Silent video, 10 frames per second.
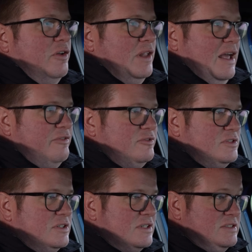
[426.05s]
on the
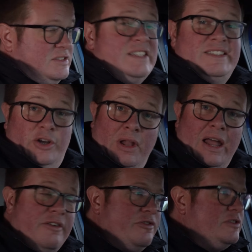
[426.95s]
left, sitting on the
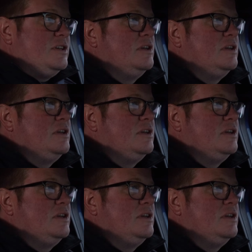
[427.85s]
left,